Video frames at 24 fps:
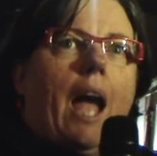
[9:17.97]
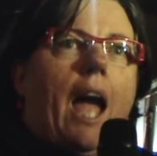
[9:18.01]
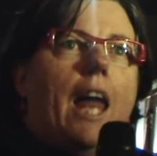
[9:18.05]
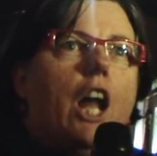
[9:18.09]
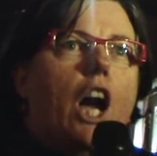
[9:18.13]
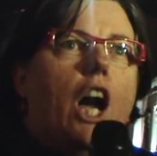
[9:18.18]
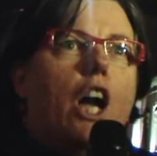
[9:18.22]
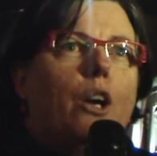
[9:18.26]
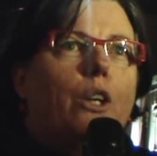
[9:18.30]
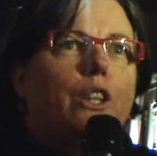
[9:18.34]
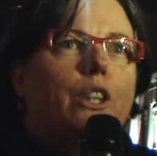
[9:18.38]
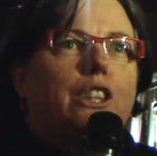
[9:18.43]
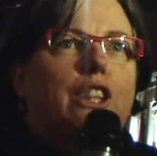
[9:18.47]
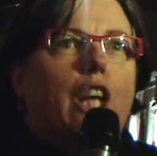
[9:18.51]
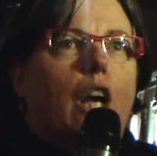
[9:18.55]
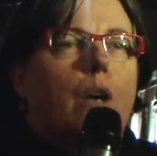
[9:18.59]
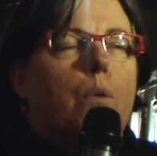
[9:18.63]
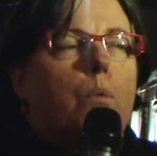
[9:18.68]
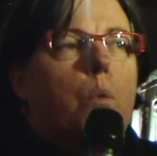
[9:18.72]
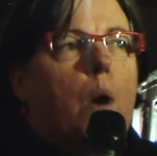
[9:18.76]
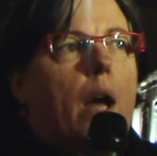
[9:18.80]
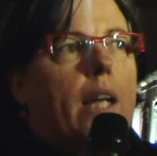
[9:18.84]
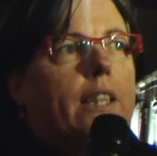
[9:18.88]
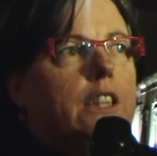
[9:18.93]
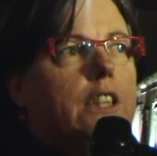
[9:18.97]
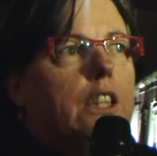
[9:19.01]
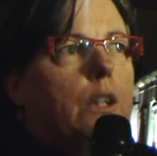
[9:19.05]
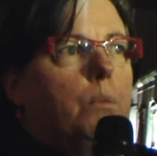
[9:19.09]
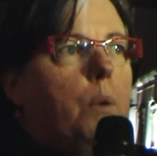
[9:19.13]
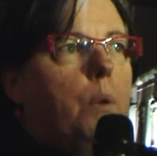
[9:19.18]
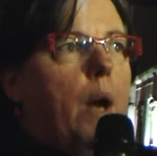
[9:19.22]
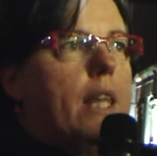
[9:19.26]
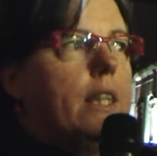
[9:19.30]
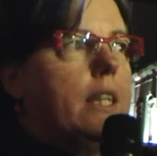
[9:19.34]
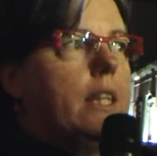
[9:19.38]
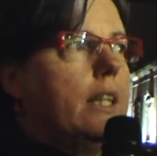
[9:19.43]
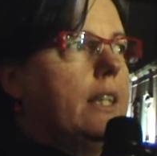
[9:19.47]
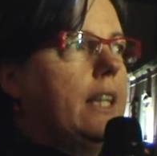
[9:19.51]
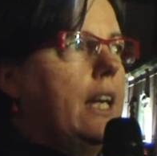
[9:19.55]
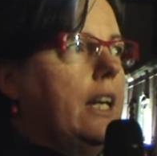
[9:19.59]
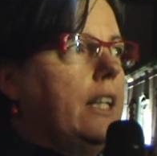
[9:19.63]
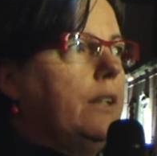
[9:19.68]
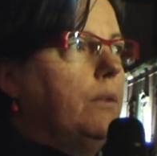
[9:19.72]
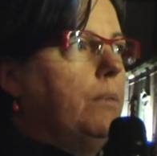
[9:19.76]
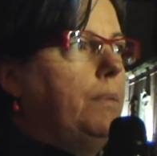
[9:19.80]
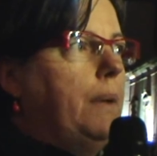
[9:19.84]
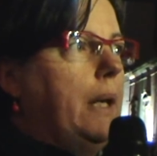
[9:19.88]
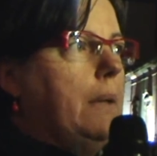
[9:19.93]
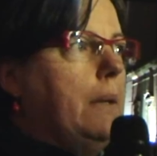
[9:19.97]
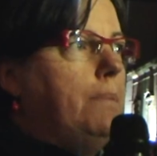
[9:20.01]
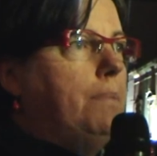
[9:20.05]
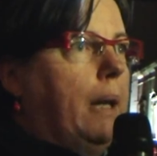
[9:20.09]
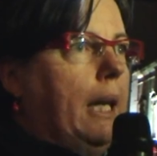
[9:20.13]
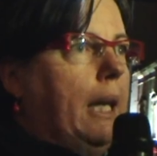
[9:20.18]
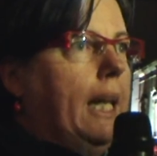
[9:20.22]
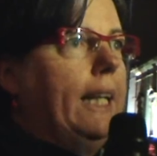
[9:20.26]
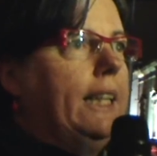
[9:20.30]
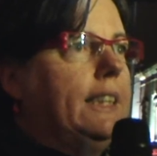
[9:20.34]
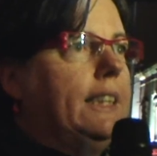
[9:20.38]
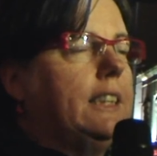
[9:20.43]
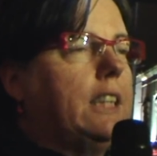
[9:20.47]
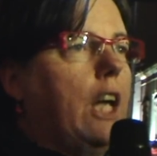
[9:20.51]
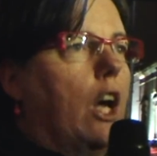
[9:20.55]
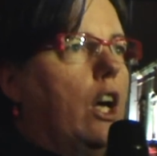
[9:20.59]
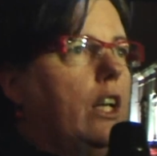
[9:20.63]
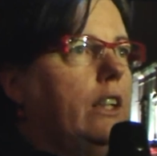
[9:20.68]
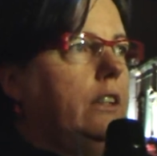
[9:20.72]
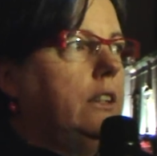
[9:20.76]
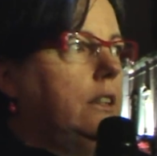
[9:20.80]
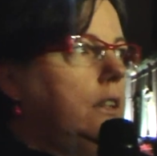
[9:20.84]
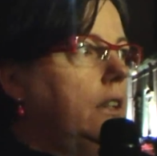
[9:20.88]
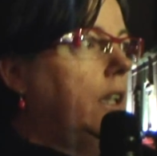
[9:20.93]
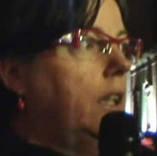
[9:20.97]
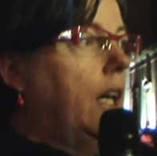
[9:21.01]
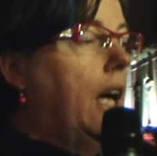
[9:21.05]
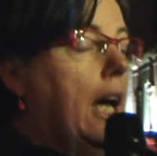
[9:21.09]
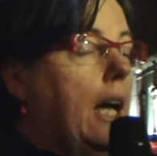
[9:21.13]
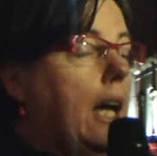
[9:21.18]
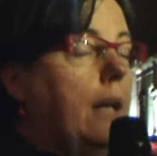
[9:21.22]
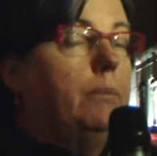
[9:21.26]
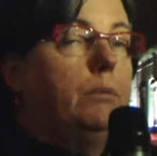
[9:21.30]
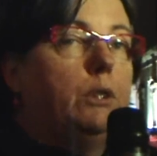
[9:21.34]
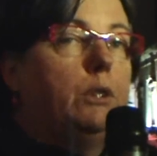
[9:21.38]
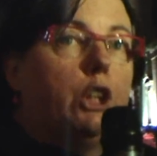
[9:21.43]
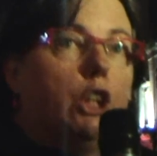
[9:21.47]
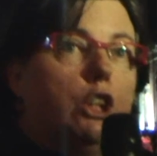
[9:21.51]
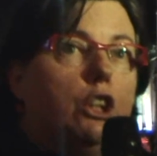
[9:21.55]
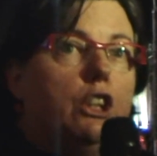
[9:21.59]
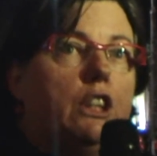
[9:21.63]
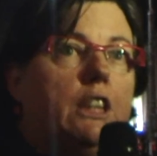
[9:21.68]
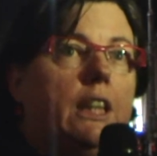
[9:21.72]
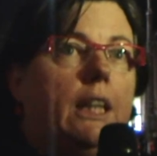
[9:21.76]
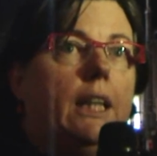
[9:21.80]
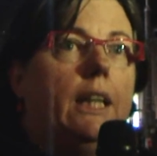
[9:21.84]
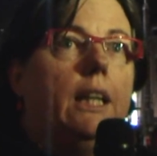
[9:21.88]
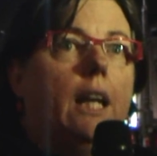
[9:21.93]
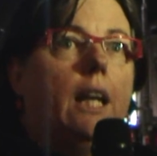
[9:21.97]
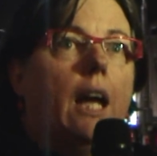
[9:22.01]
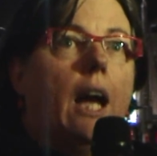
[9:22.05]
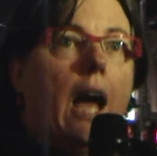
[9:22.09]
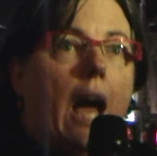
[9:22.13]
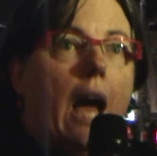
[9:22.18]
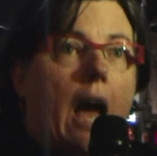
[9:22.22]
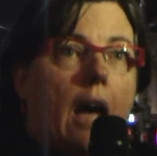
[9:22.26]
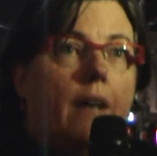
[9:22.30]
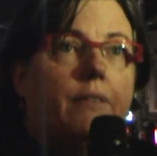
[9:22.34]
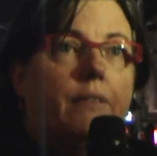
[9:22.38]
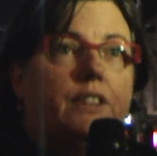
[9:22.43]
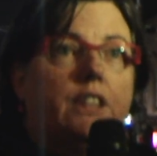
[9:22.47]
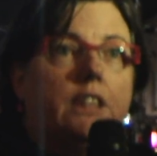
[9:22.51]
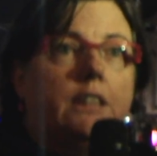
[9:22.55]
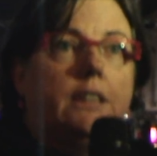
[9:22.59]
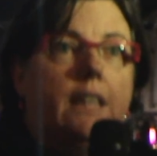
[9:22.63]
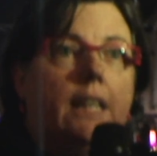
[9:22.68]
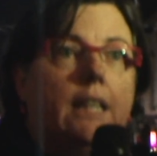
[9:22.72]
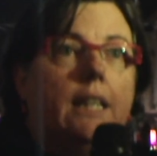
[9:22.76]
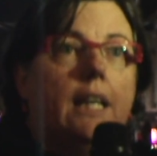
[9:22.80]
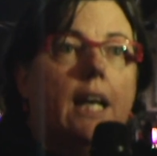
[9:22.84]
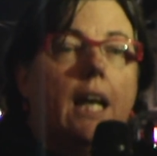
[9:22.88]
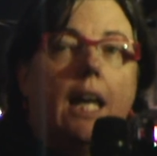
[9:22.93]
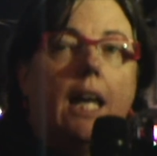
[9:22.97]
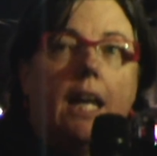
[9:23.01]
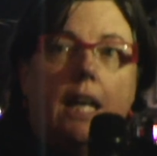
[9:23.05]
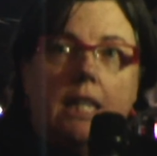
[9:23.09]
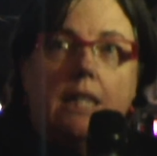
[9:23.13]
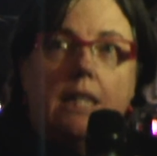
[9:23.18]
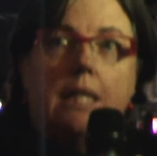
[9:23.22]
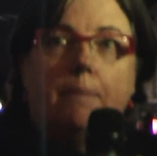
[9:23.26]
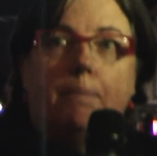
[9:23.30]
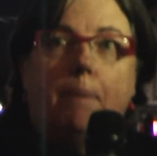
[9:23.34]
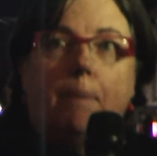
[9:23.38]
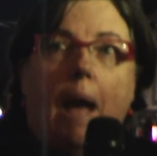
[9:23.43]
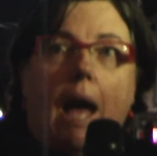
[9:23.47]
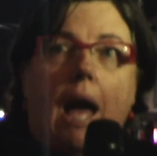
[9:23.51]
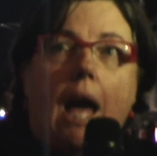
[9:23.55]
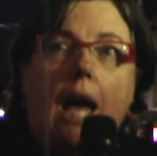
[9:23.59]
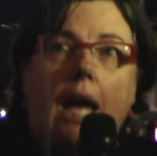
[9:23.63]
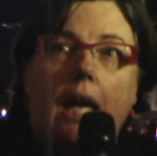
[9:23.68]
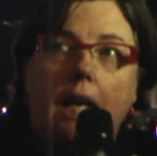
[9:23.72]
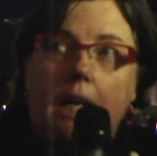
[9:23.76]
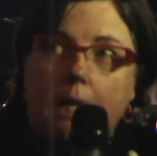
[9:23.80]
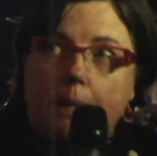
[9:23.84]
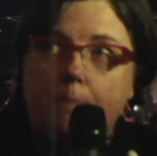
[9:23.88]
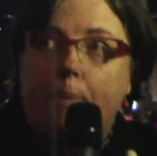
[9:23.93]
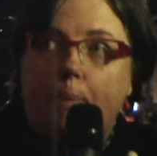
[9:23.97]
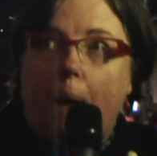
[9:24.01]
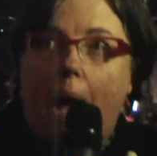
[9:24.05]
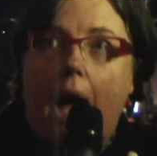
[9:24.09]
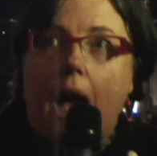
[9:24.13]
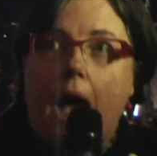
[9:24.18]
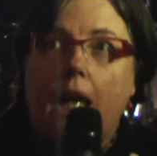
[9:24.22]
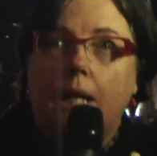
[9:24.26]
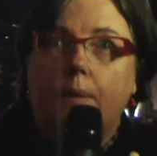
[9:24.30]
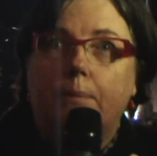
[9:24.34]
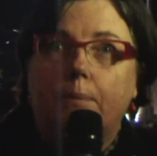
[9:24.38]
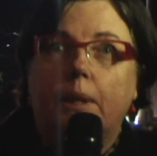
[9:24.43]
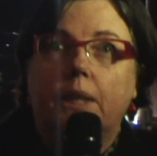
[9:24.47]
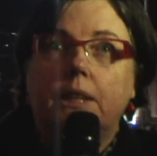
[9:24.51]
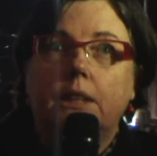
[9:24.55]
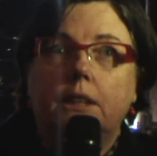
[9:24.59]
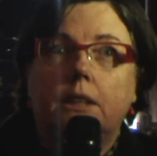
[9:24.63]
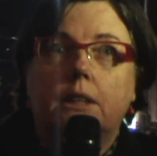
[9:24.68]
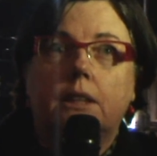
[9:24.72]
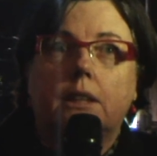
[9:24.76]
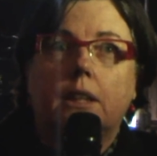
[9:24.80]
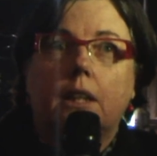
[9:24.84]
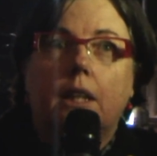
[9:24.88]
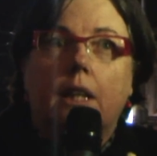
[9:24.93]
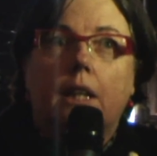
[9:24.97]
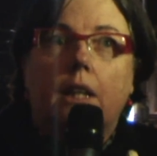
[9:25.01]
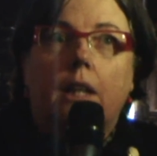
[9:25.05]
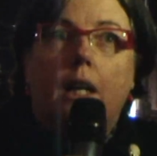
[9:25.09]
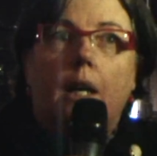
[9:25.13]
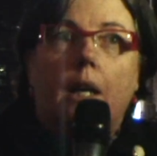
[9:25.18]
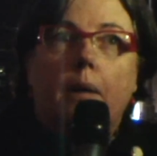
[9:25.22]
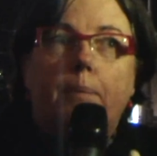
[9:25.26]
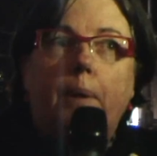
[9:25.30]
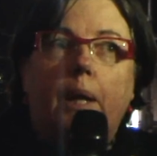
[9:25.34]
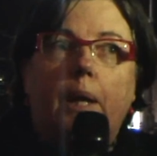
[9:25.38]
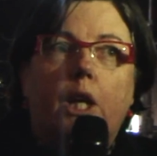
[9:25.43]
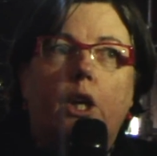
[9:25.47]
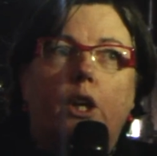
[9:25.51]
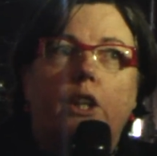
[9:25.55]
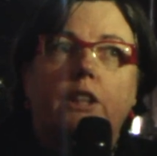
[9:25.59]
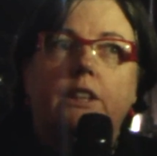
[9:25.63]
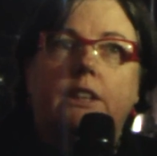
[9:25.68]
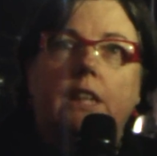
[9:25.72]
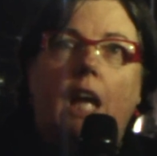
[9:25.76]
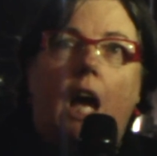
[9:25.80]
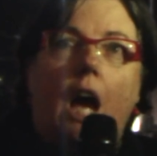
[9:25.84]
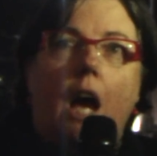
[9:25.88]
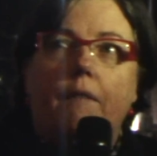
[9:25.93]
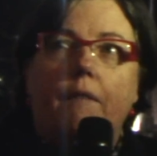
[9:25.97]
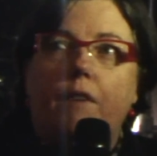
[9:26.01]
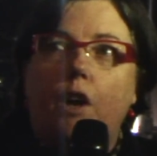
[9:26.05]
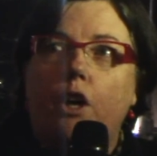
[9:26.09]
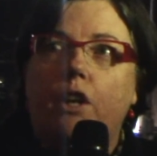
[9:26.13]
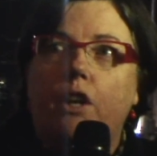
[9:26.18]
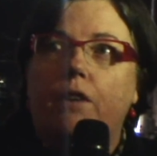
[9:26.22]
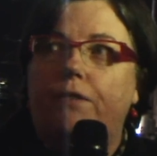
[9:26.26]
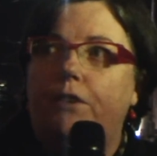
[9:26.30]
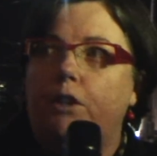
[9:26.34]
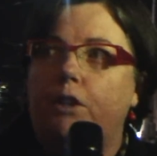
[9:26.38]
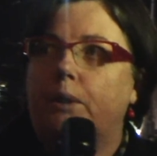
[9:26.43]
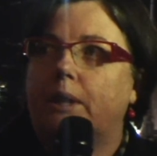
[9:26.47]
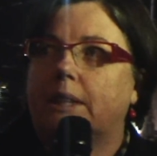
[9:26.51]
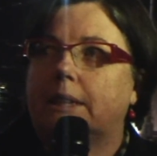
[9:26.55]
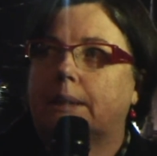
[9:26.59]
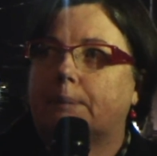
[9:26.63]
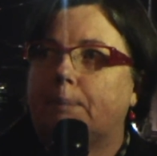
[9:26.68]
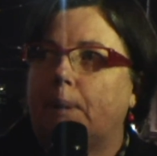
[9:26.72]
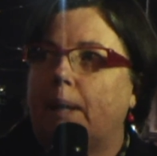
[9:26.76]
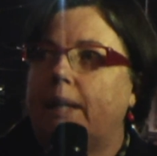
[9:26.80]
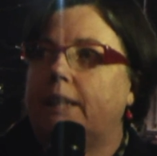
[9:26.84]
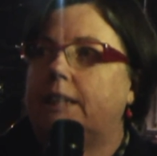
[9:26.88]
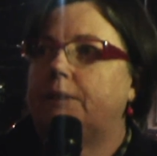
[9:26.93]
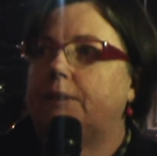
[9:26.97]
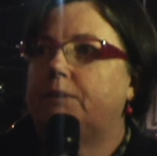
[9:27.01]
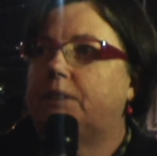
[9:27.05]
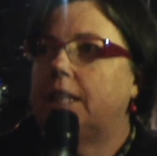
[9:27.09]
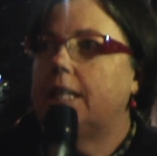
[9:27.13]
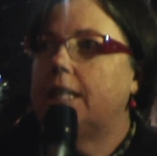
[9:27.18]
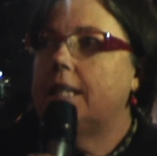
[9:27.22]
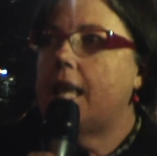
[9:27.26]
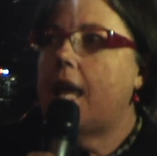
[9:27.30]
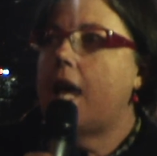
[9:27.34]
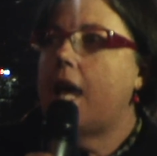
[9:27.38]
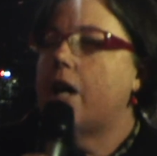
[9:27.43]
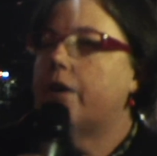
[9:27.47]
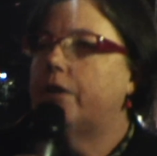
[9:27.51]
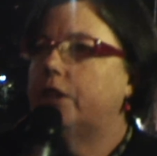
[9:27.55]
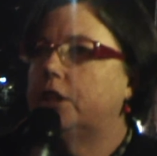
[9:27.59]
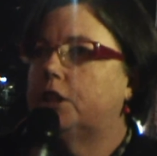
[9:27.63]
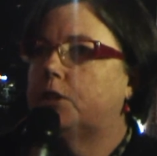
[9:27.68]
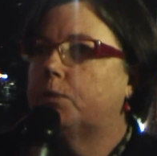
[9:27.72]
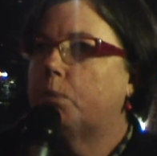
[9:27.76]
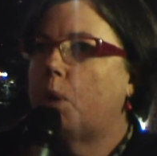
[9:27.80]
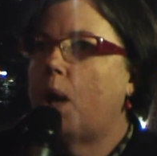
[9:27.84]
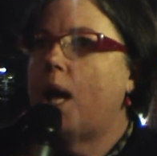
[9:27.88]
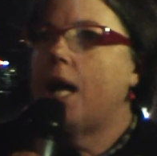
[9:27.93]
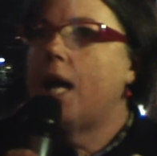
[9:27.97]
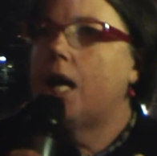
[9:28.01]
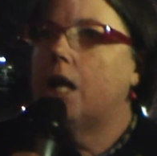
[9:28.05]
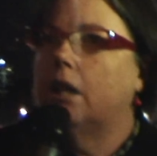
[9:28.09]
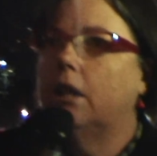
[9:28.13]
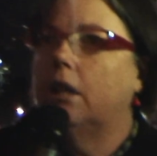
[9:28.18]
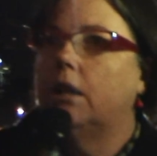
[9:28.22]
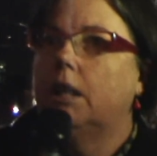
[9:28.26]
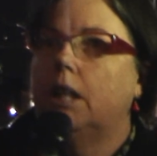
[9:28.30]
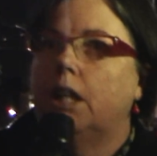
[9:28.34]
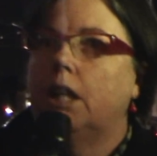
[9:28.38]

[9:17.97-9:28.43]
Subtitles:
and I also wonder whether there'll be police on duty after dinner in the bar in Parliament, because I've heard a few expletives in there as well.